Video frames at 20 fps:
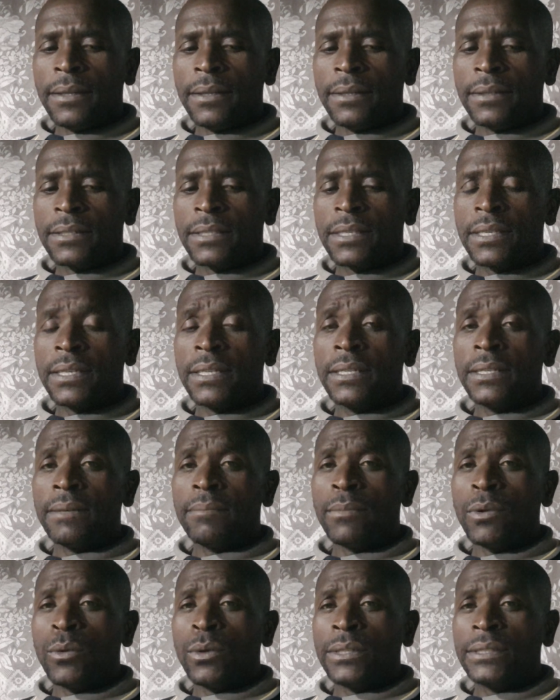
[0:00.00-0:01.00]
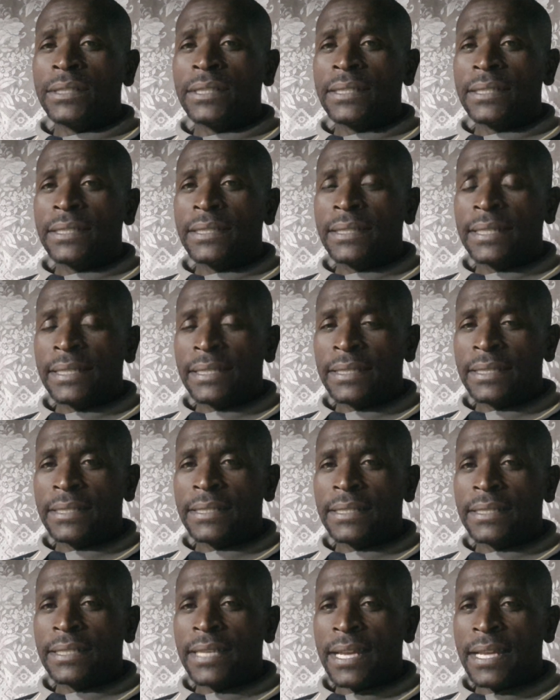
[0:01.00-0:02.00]
skill number one that is tested
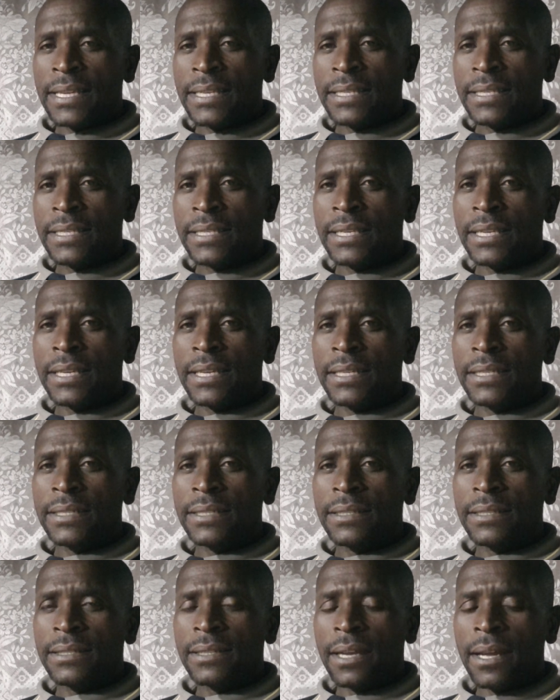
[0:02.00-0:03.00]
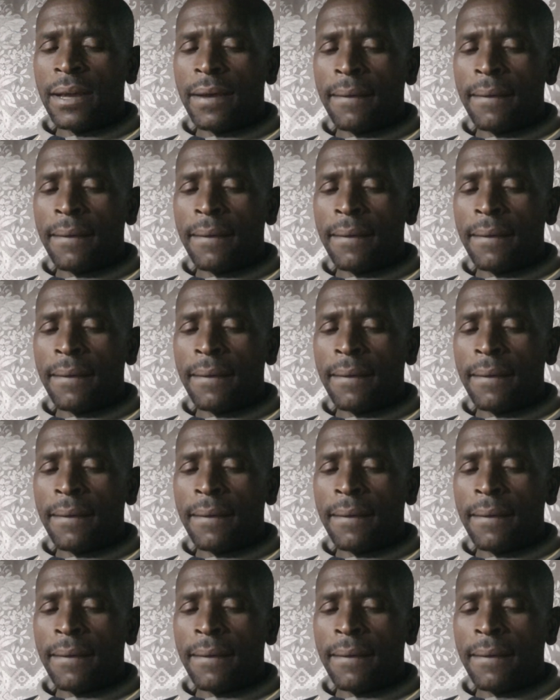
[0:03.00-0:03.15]
in science is